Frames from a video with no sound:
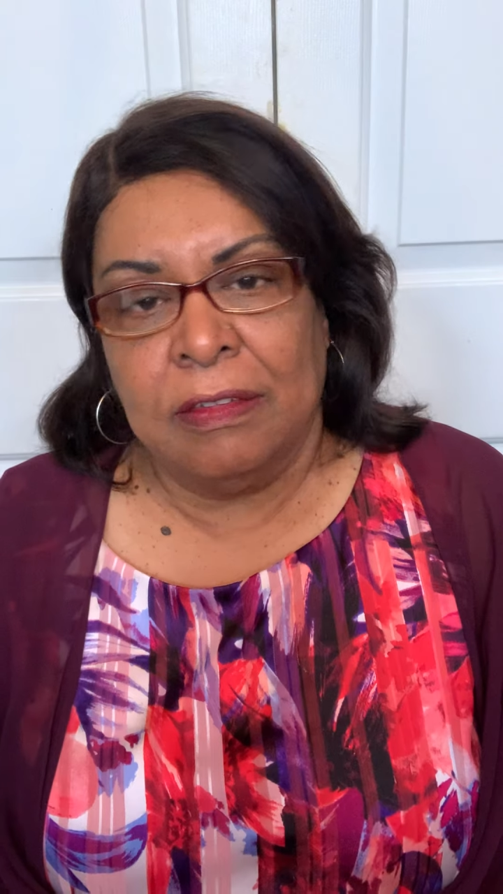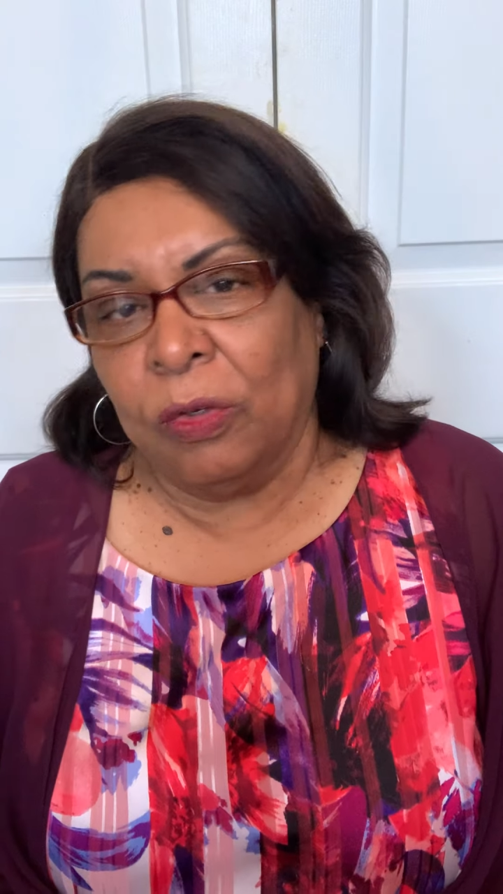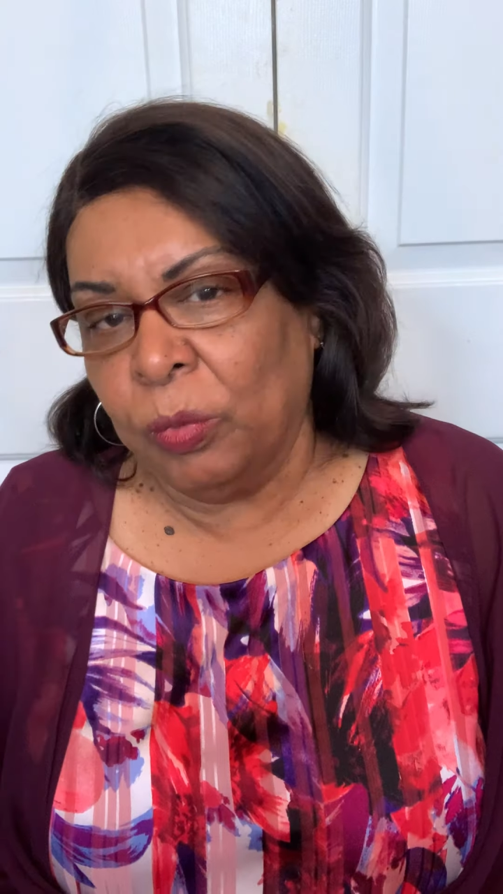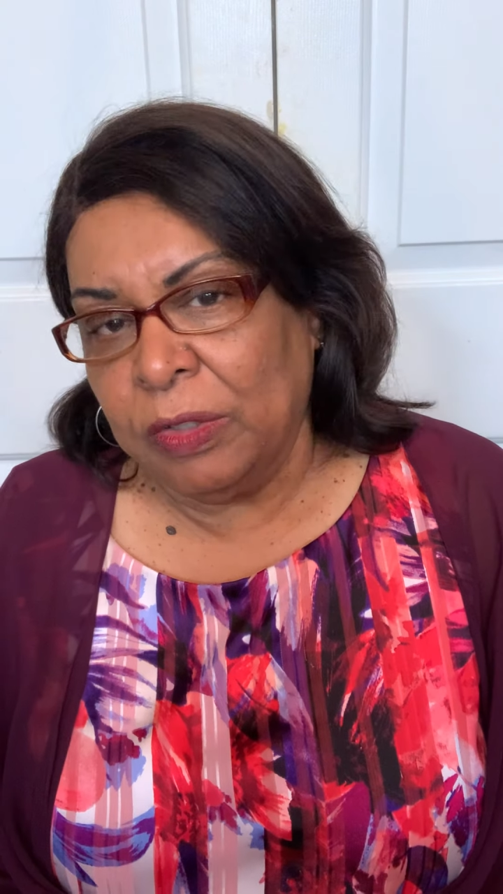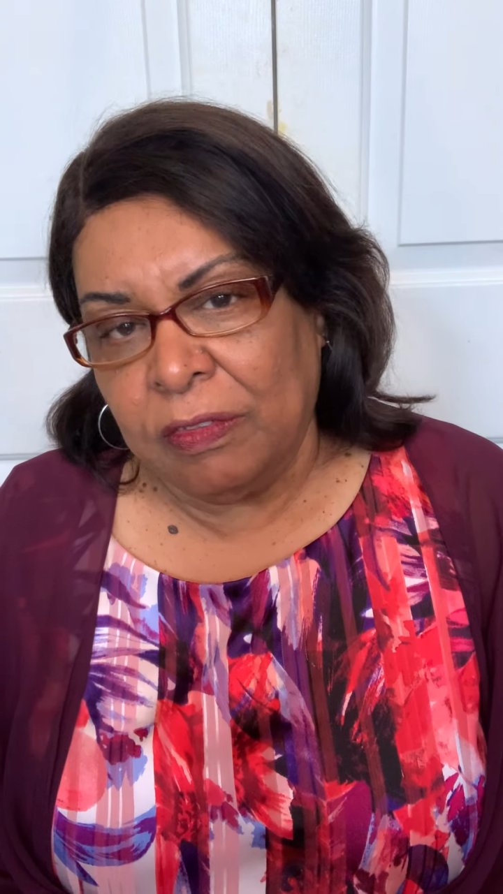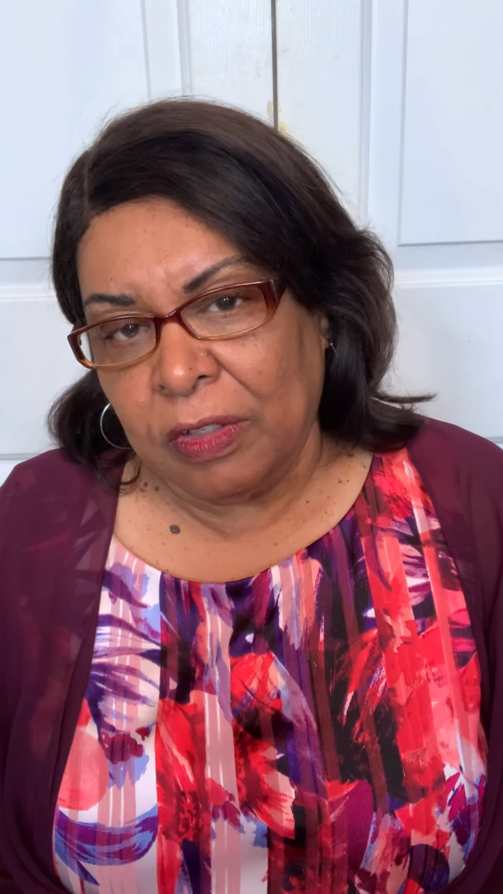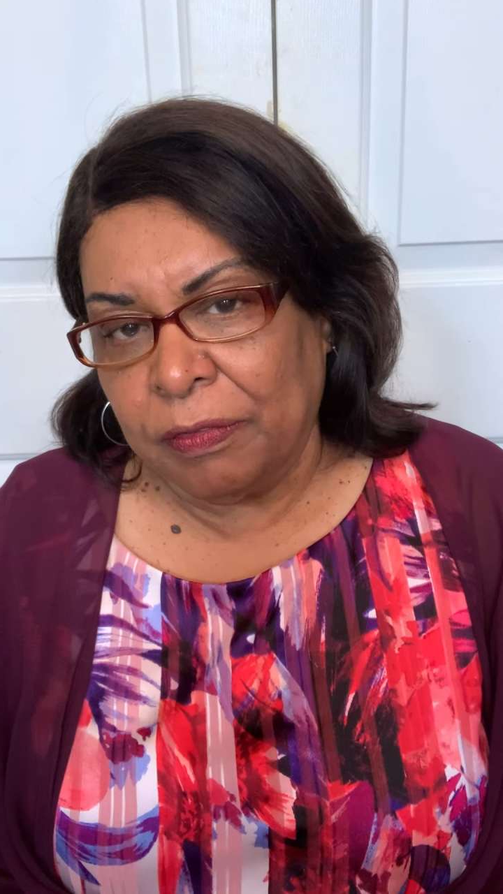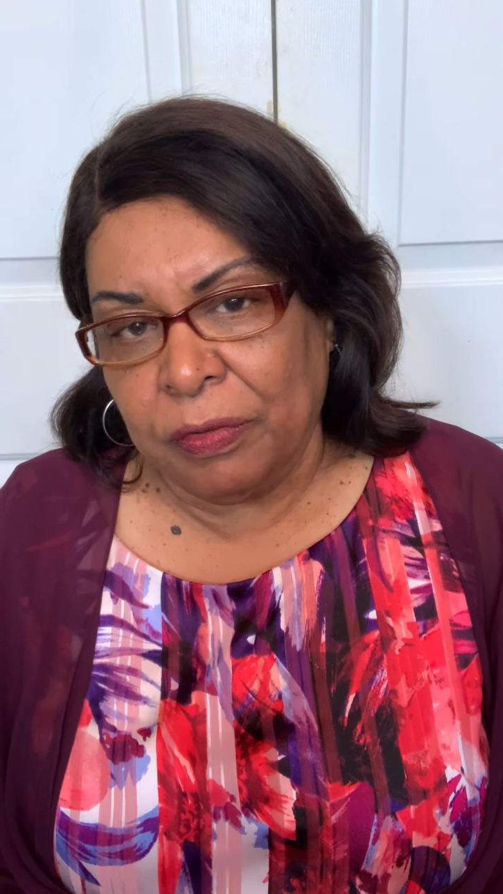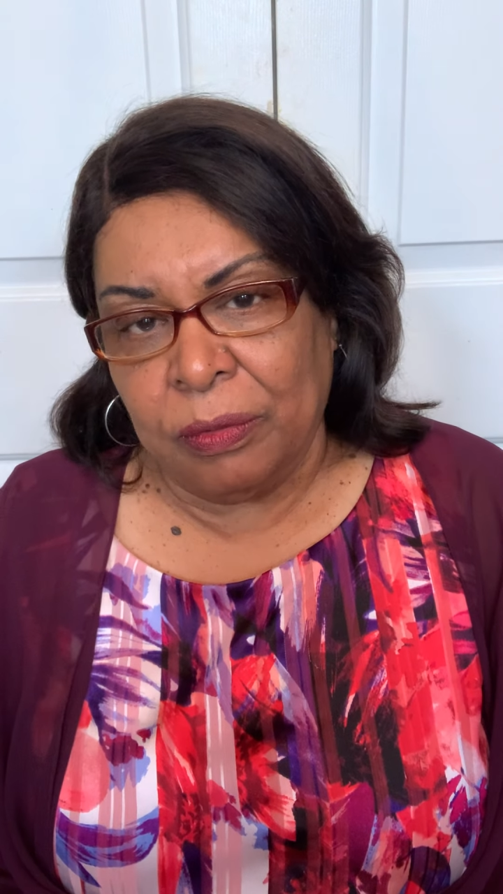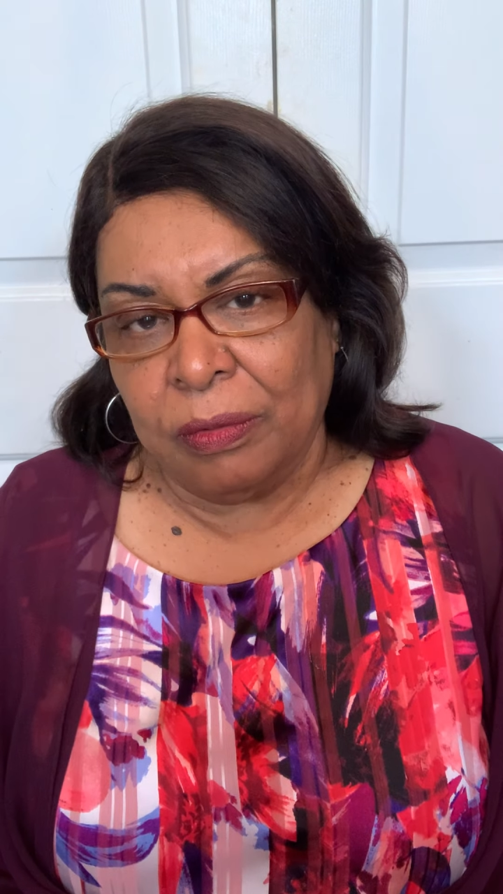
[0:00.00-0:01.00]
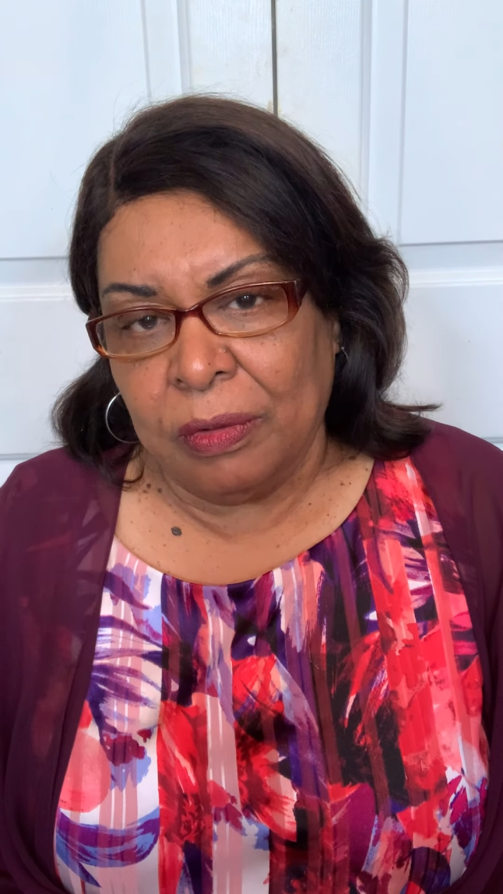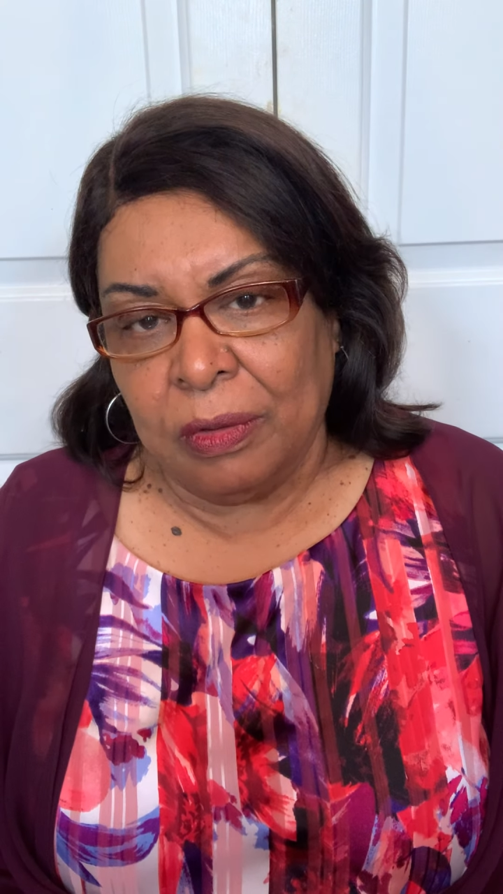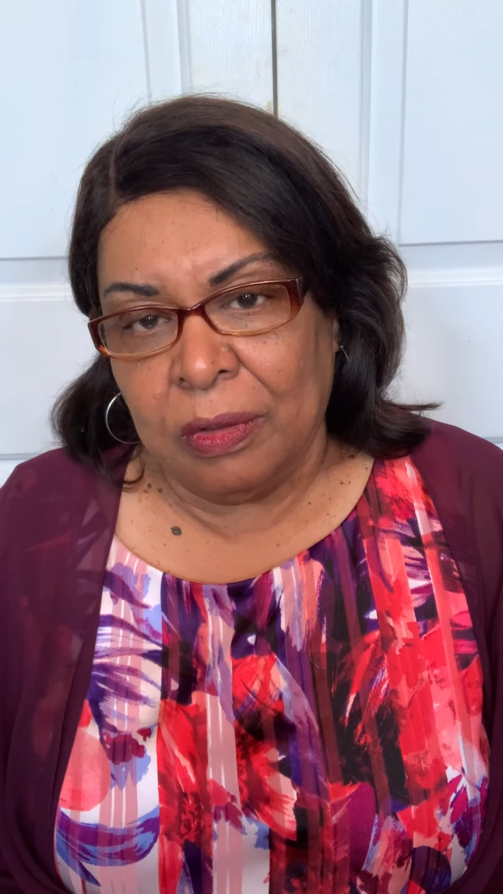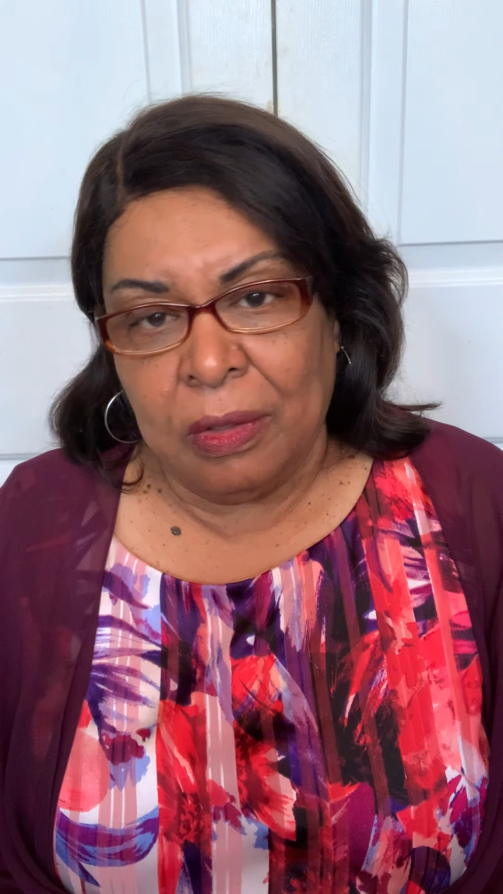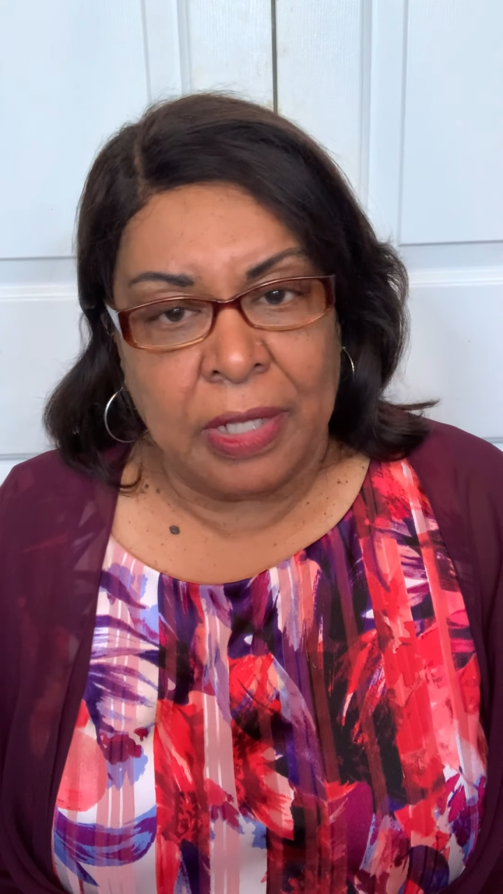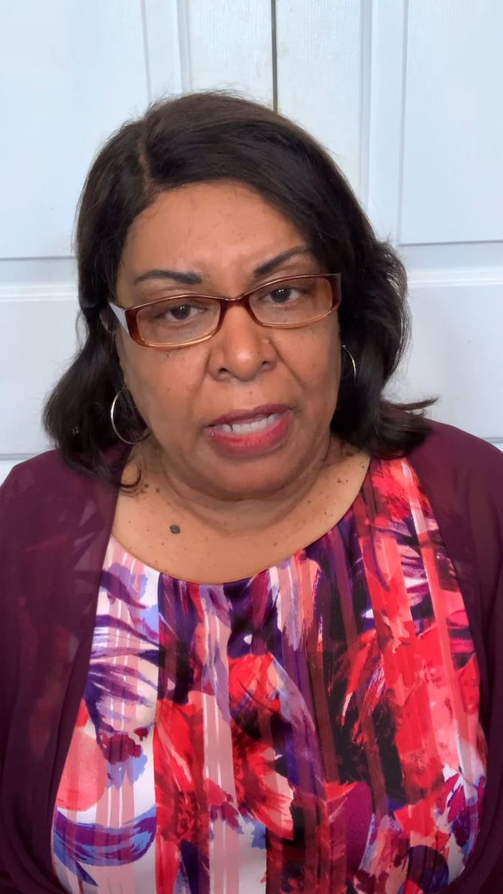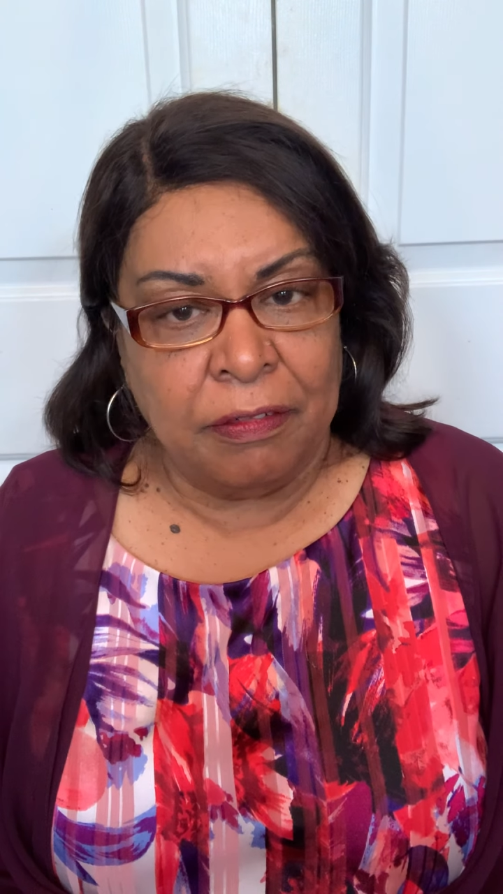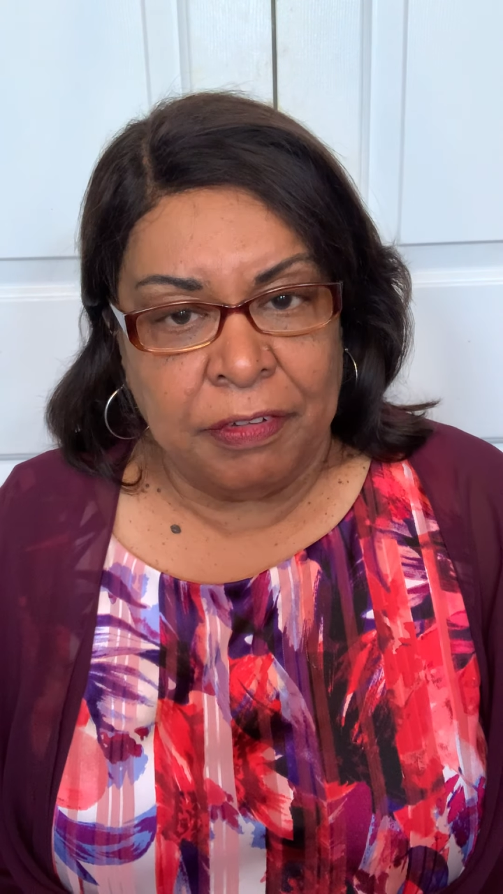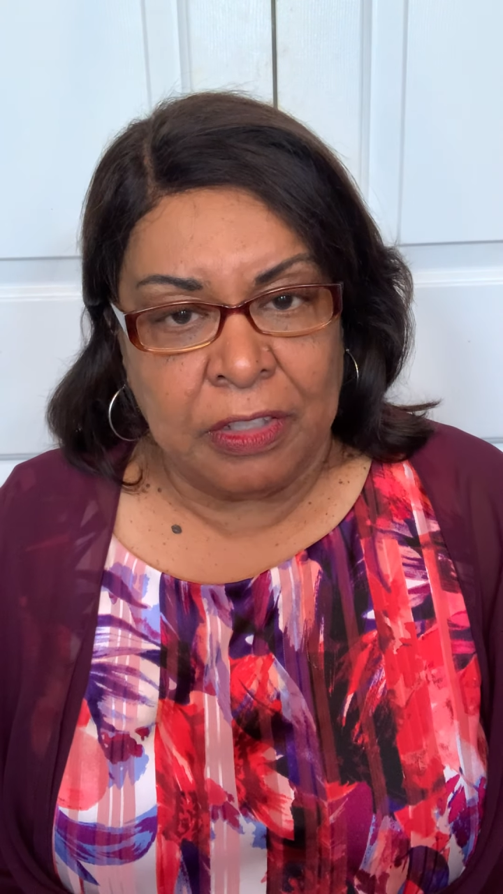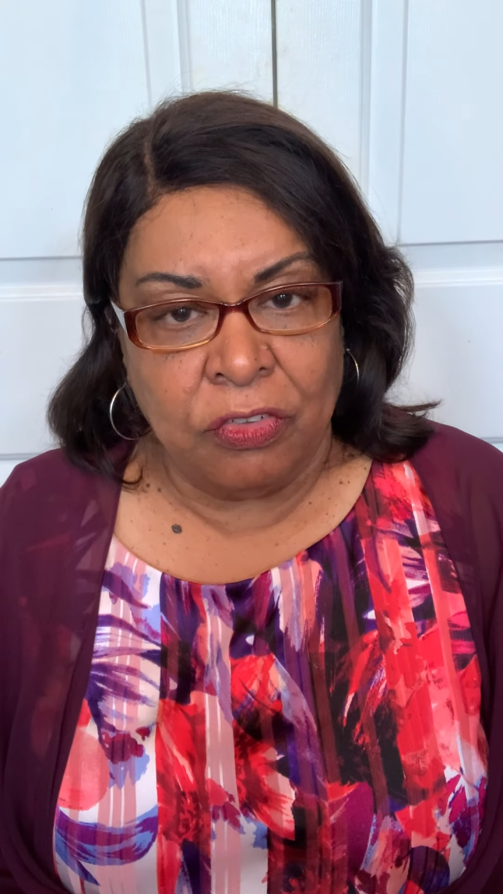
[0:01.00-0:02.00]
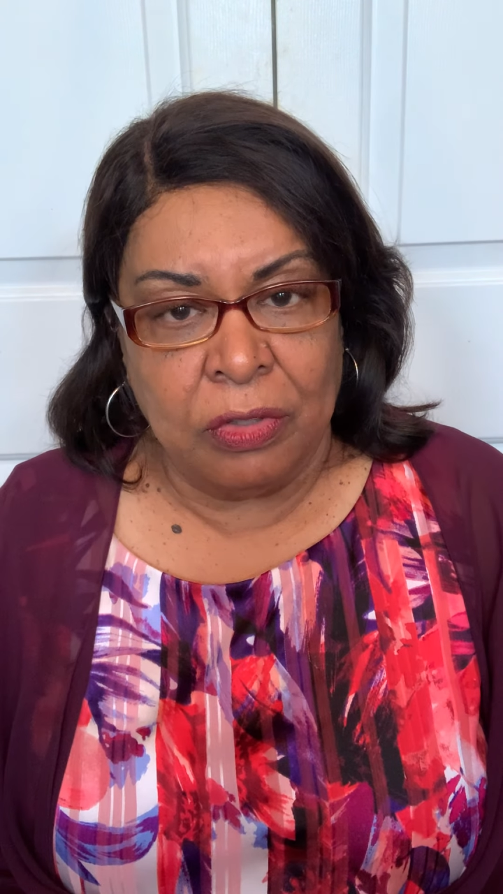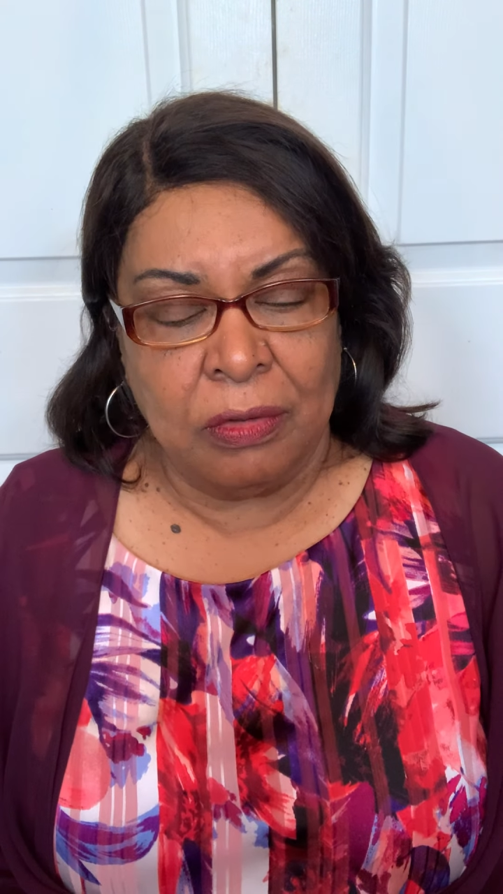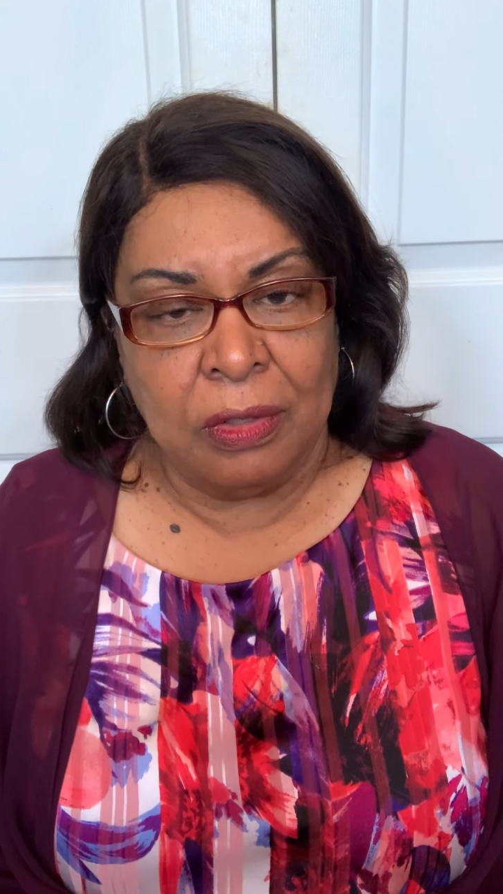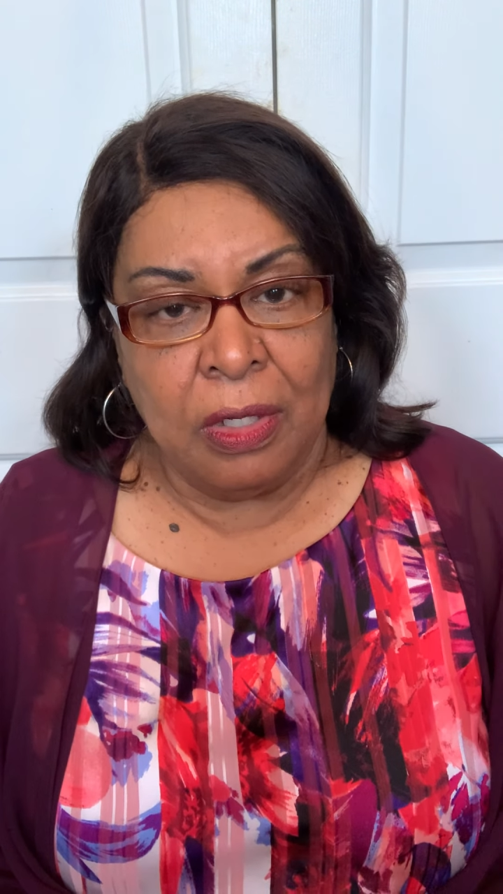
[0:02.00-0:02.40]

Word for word: that we suffer light affliction.